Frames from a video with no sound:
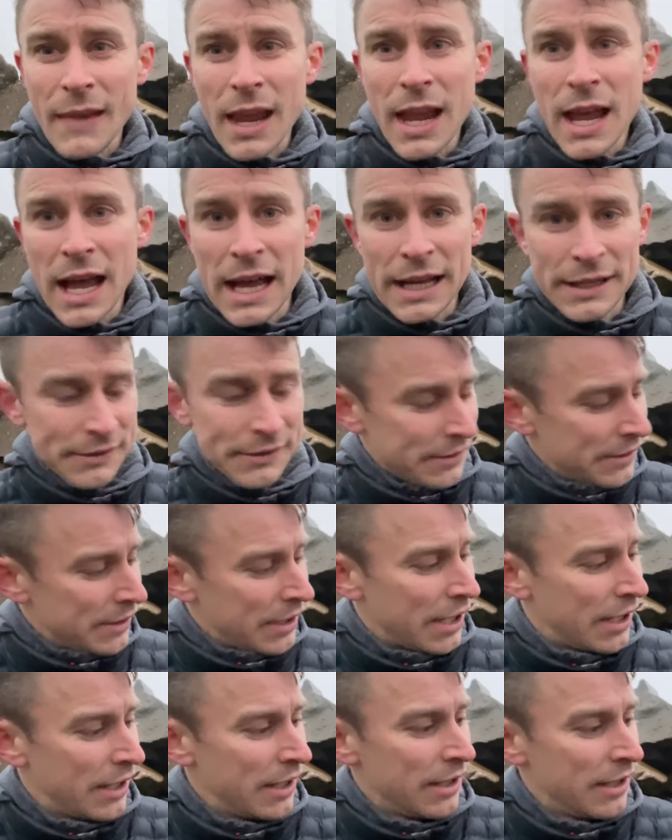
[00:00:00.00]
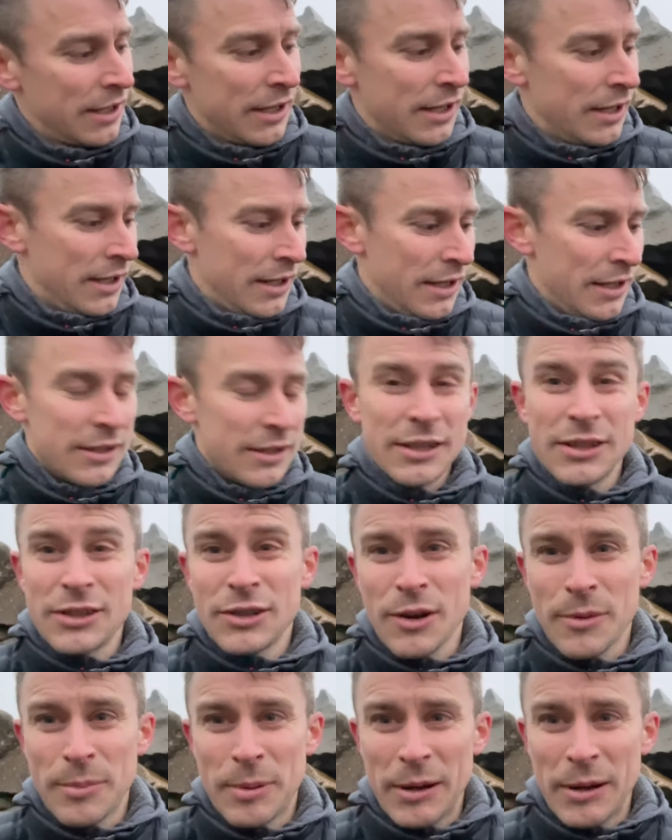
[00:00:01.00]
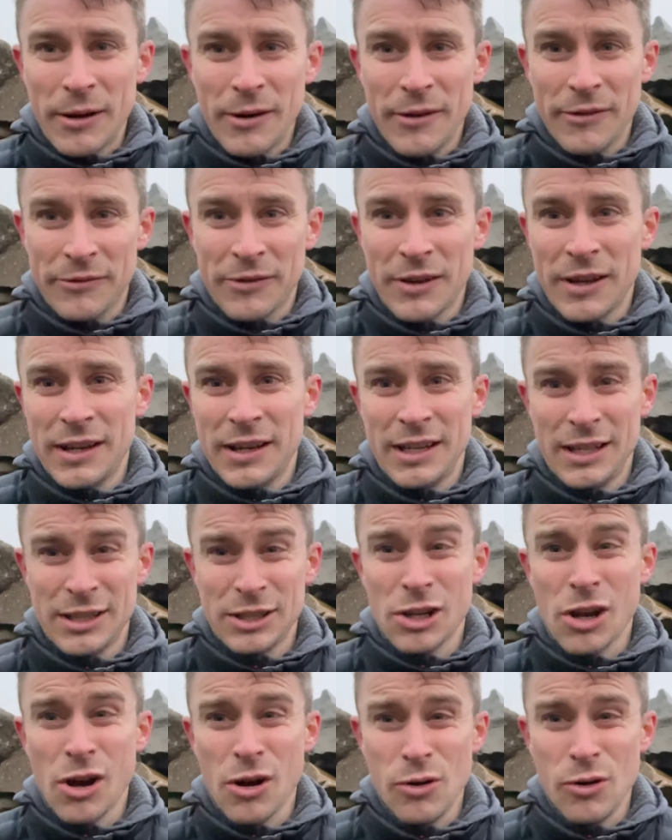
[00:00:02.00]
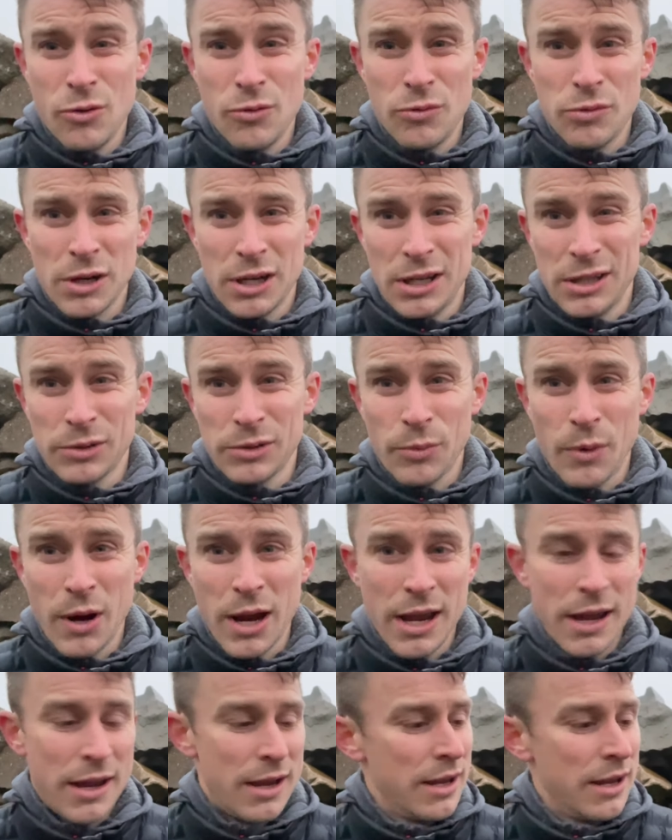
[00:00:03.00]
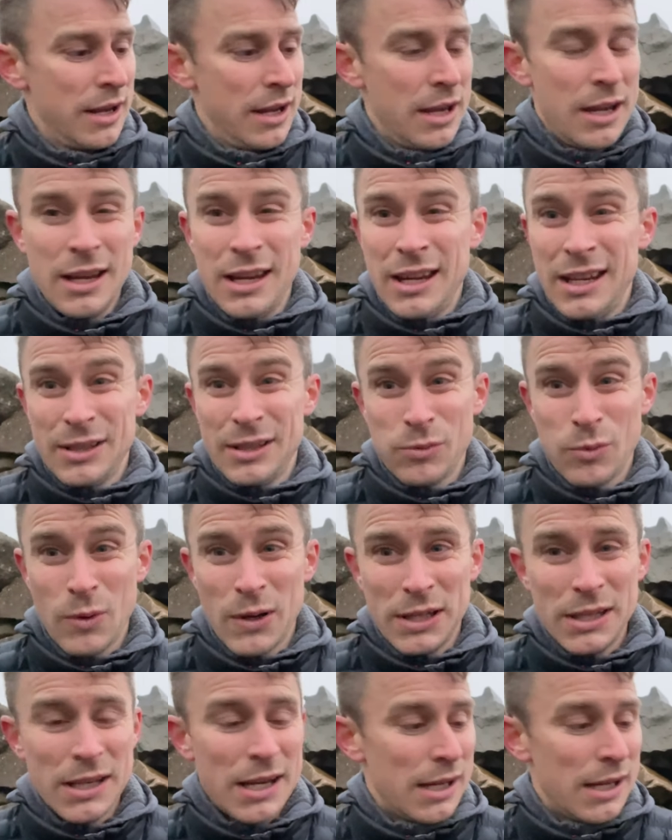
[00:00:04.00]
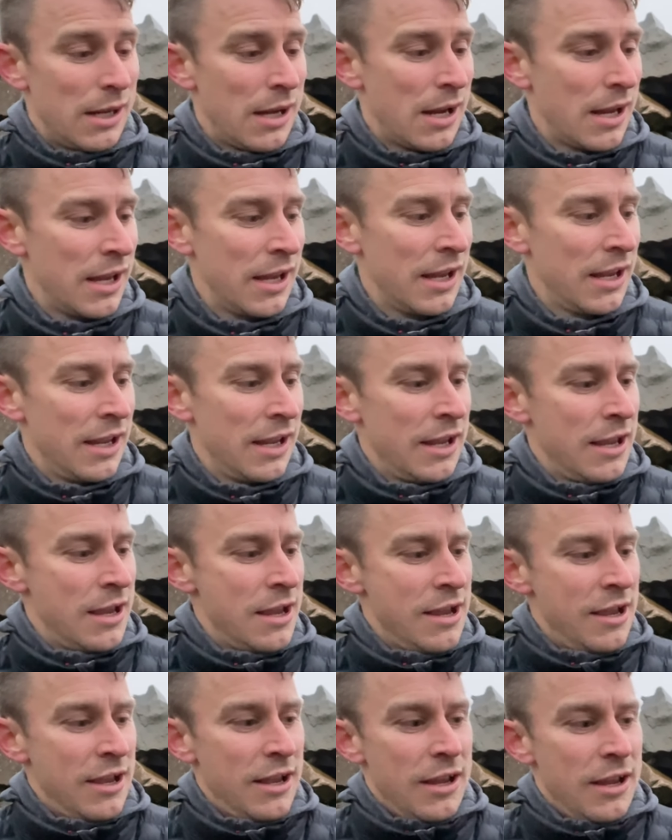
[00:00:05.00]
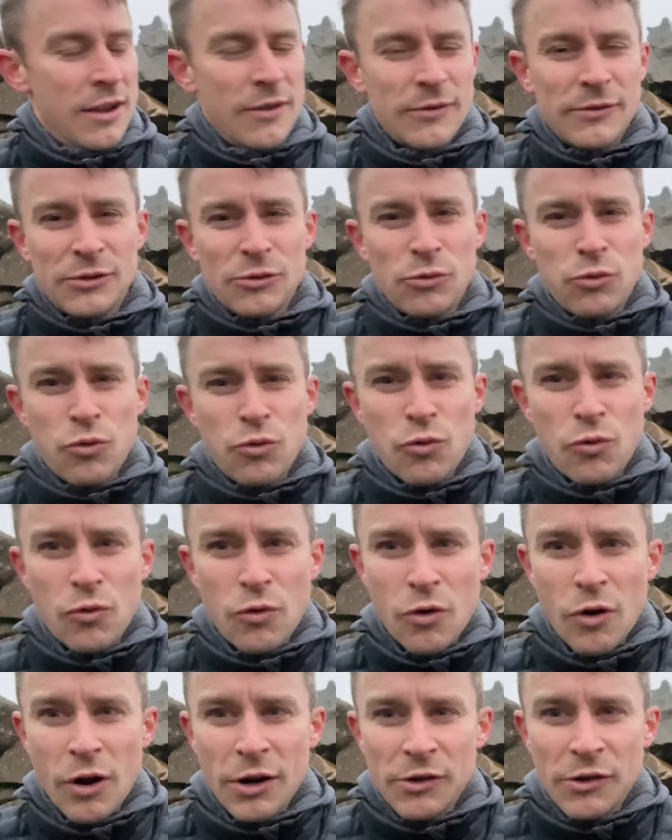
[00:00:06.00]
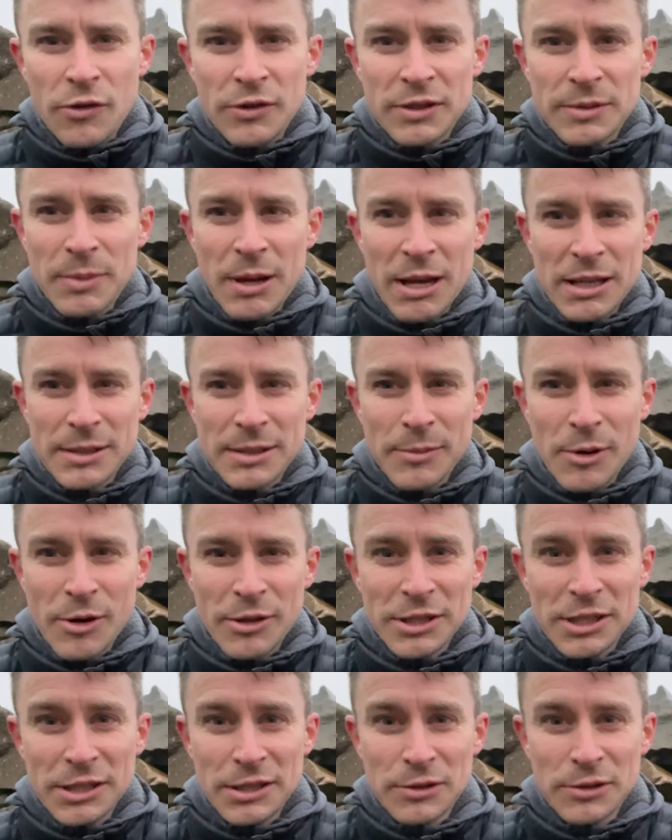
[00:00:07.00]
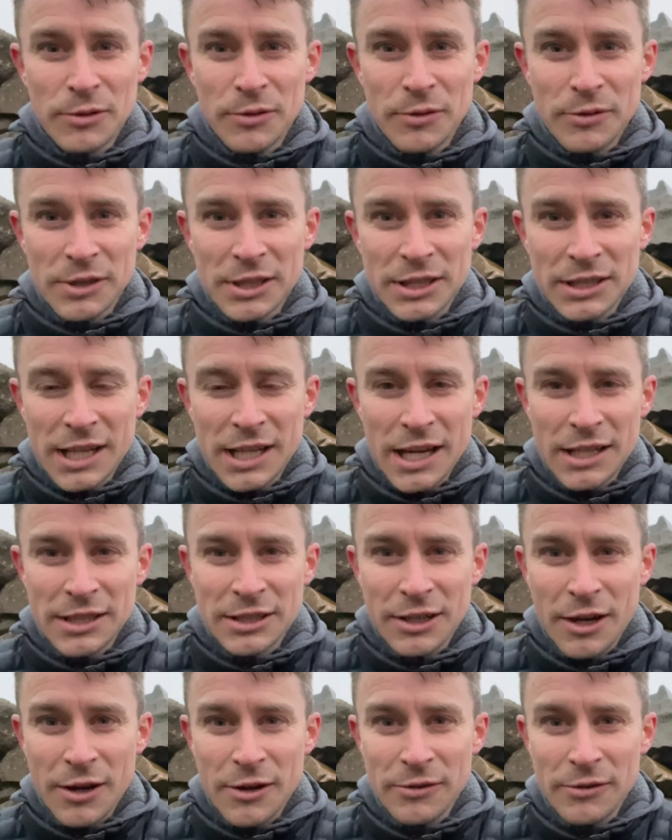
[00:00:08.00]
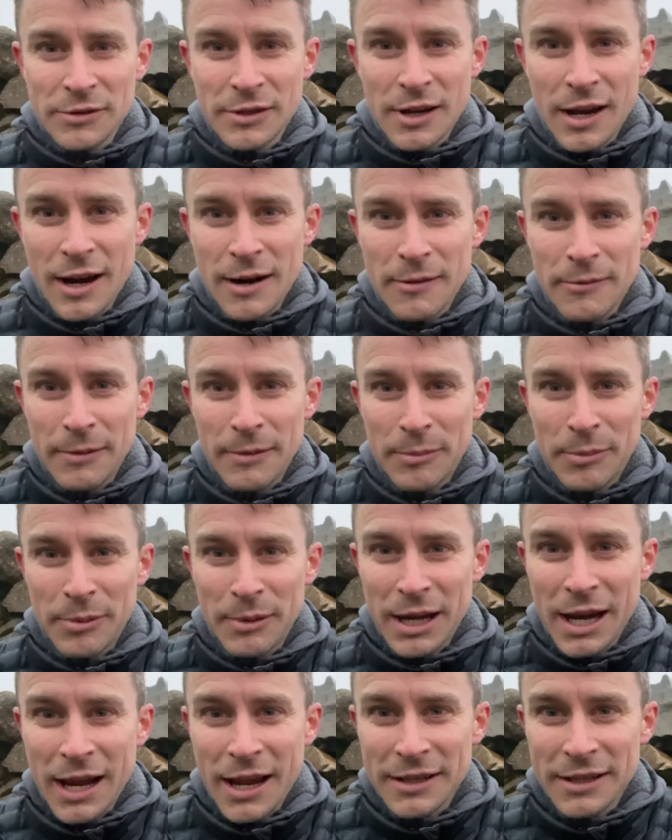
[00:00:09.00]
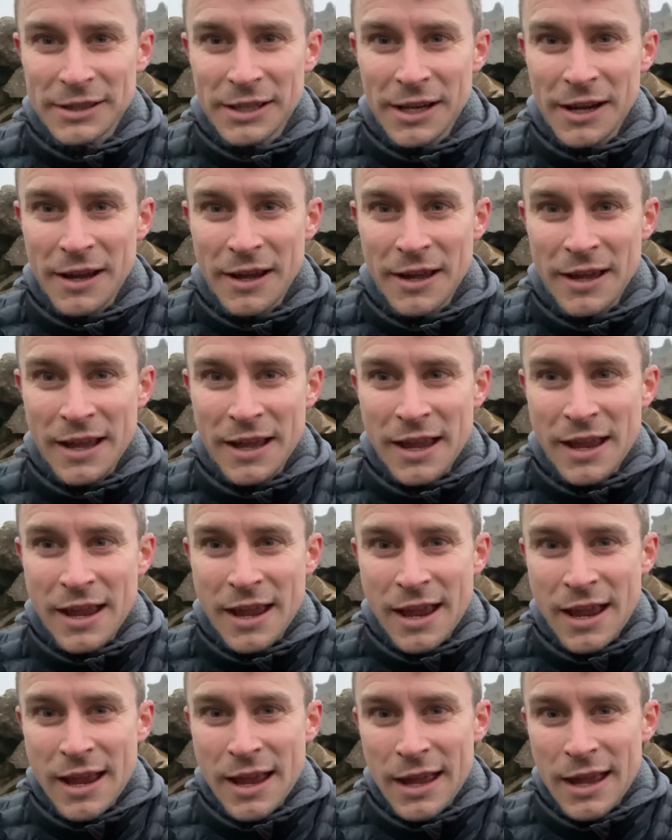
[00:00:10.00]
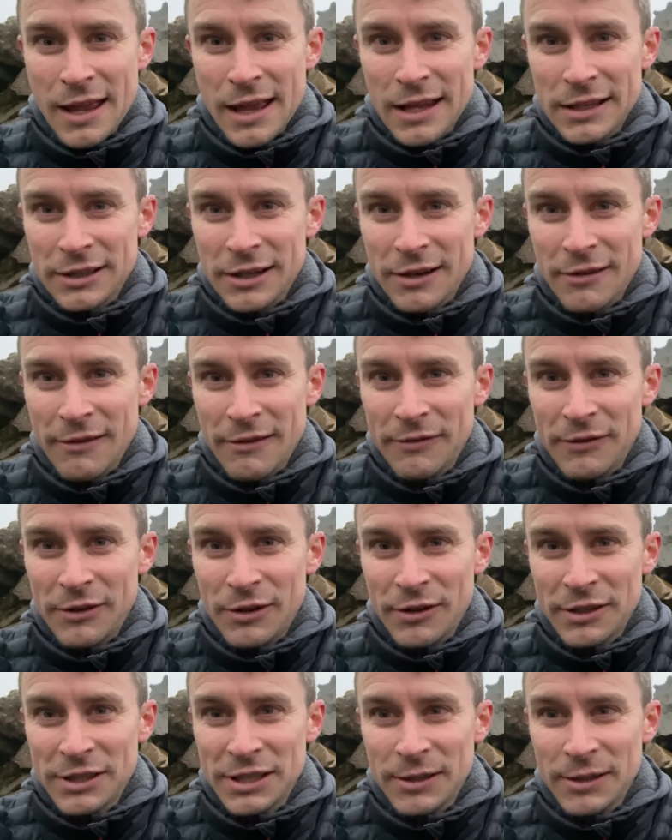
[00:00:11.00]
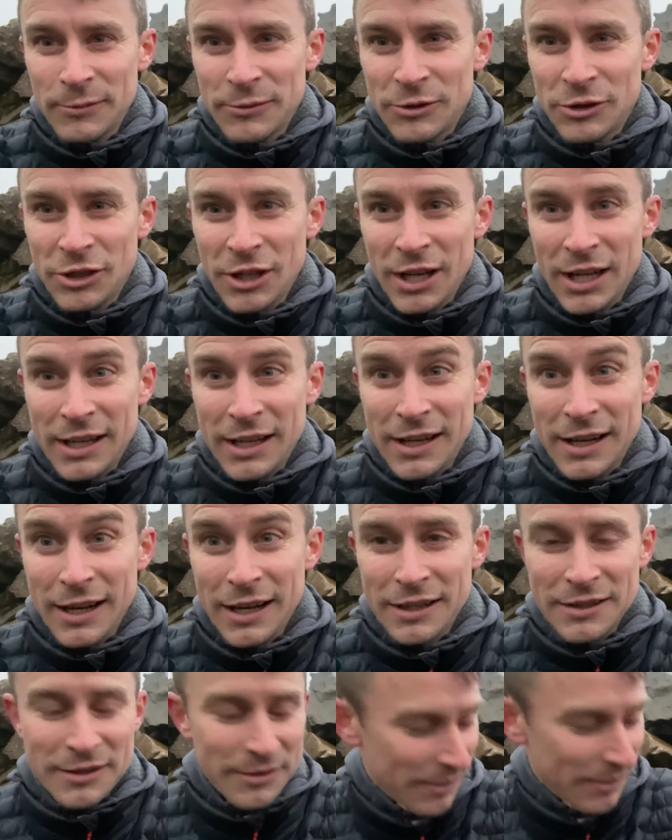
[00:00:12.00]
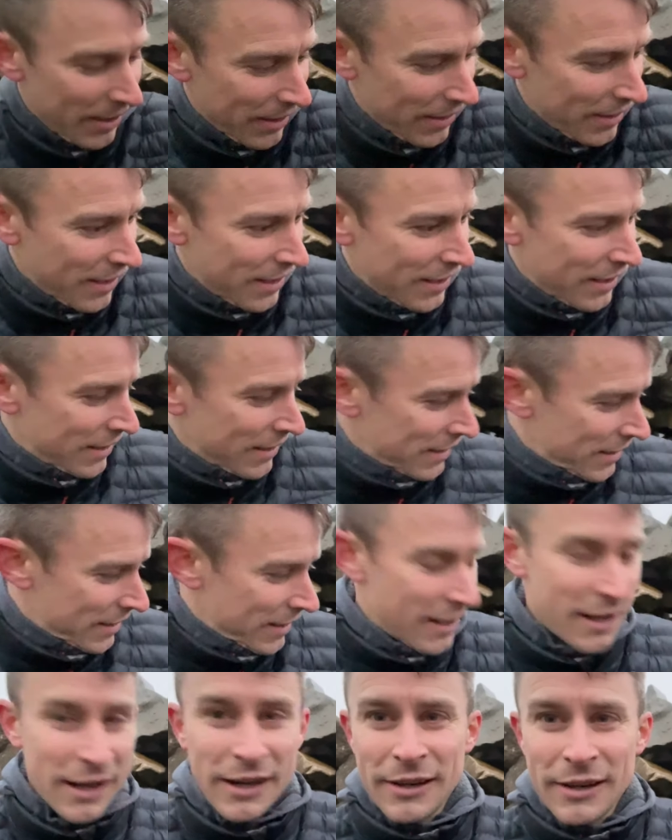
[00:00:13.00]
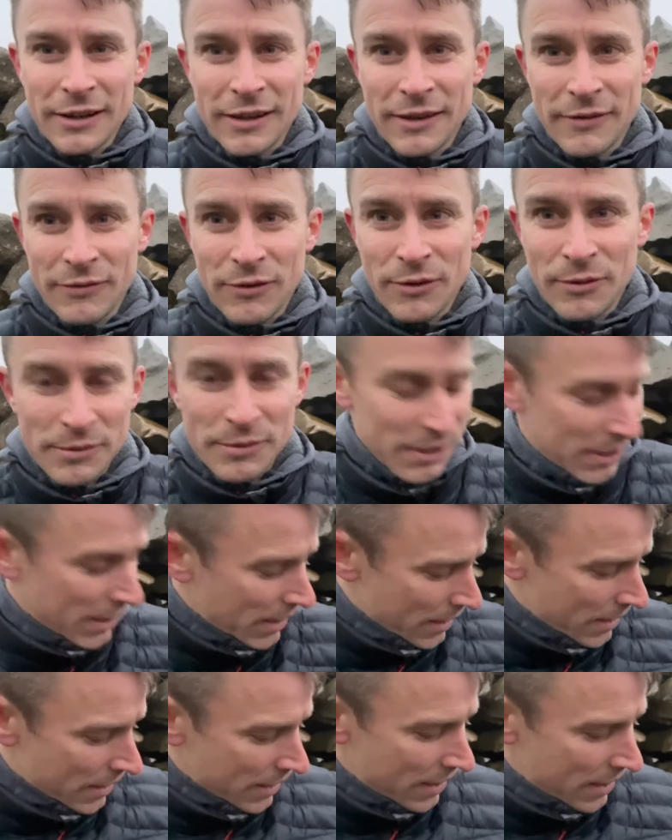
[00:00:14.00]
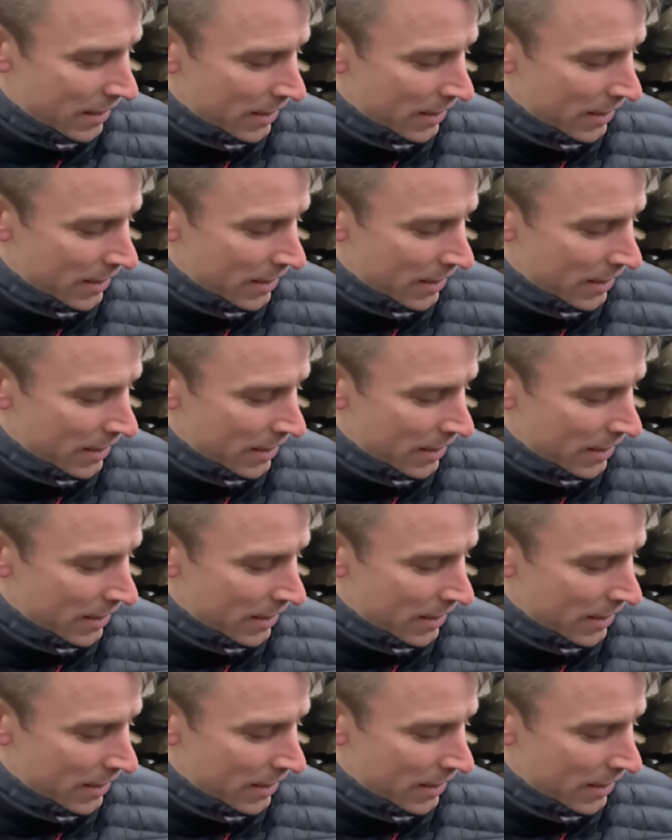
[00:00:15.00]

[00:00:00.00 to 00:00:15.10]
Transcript: And to top it up, it's cold it's wet, it's windy. Ooh, nice bit of spicy sauce. Tesco's Arrabbiata. That's going to have a nice little chili kick to it. Looking forward to that.